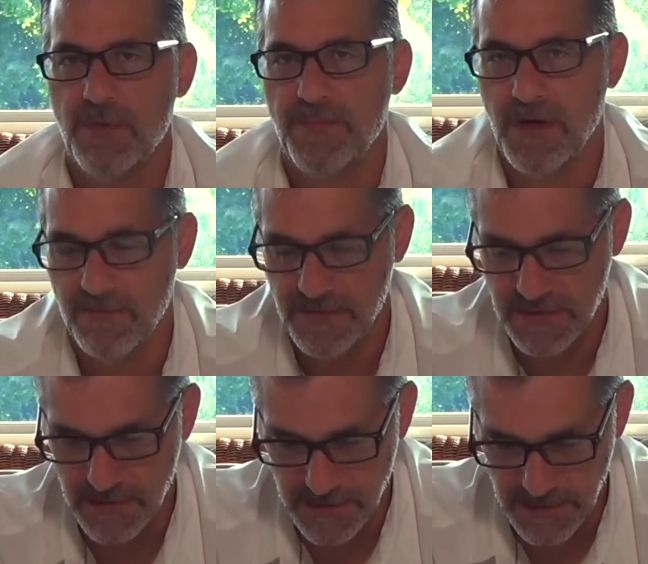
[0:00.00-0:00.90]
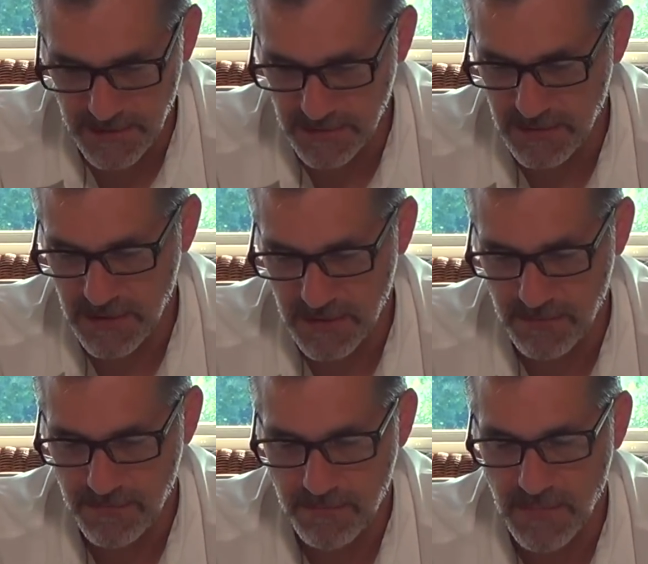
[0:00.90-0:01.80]
repair facility,
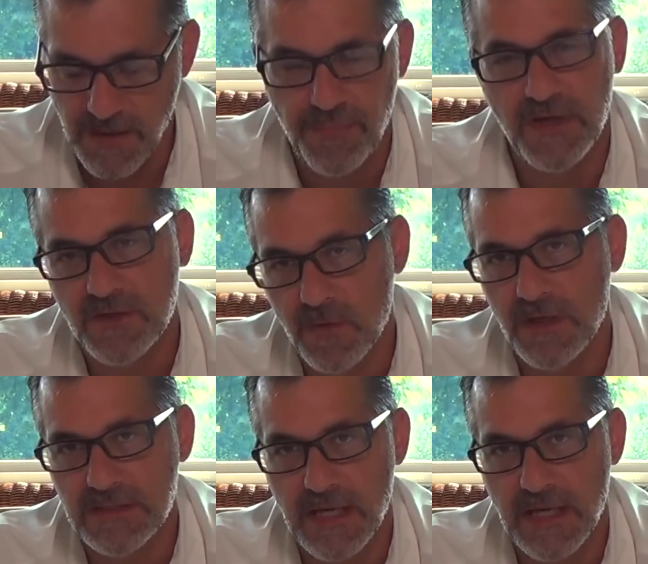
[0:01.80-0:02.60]
and my pitch was,